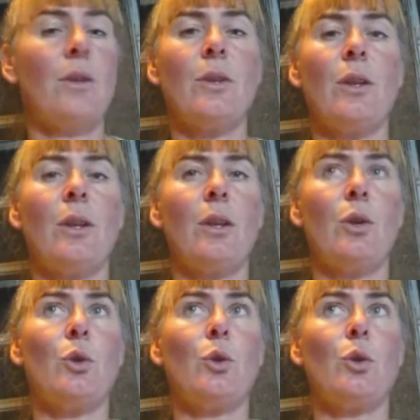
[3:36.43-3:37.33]
There's
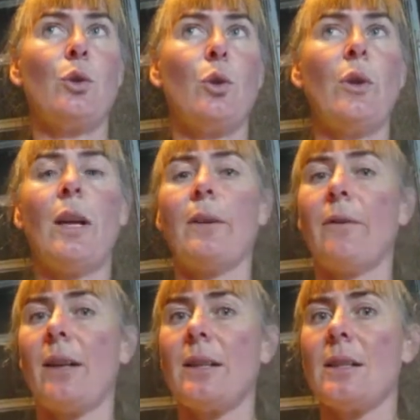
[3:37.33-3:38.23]
only 2 young
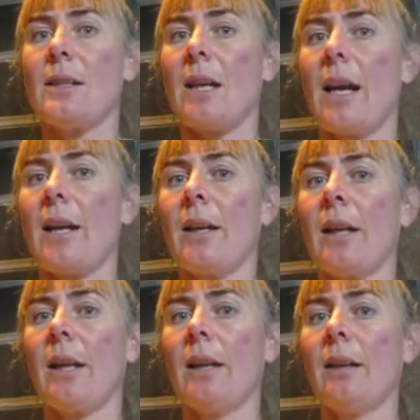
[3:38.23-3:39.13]
fellas
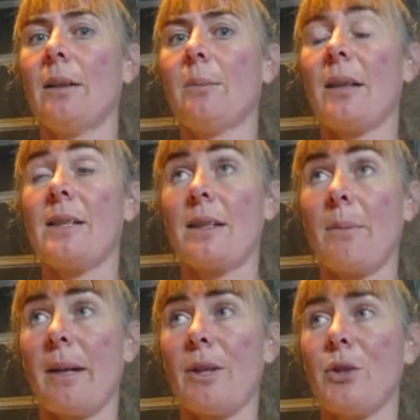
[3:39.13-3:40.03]
staying here, plus
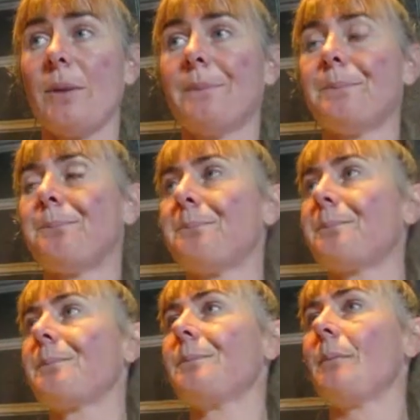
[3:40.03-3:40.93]
the manager.
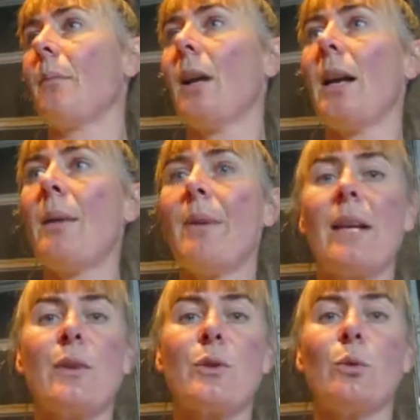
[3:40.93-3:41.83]

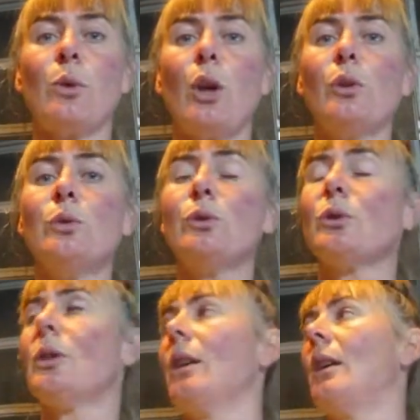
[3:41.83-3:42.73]
The others are all locals.
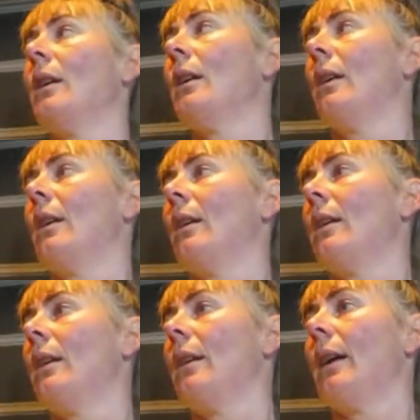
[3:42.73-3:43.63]

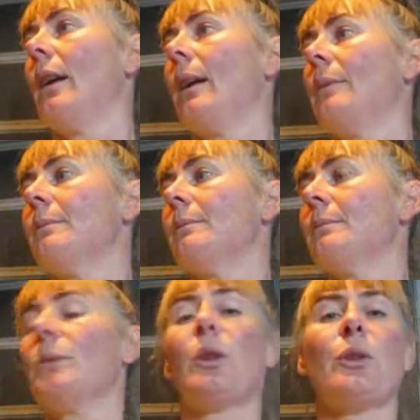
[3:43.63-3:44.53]

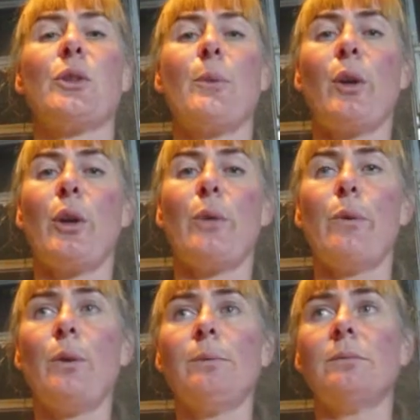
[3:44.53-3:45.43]
Got a good
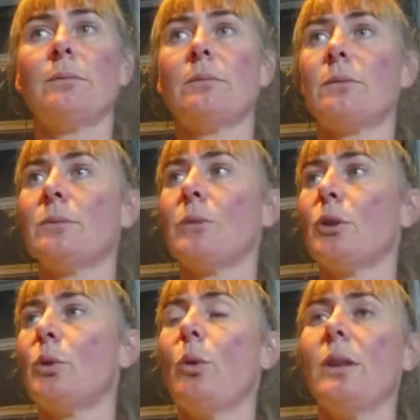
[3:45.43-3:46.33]
smoko room,
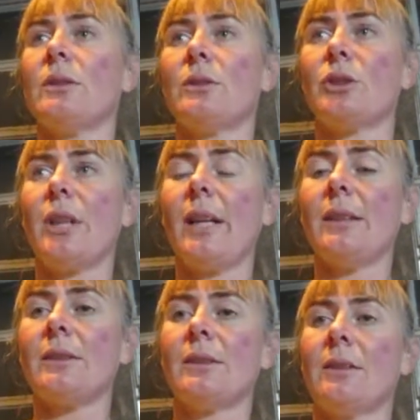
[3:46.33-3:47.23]
good toilet and
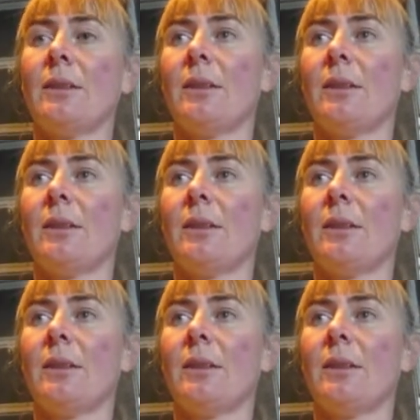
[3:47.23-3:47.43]
showers.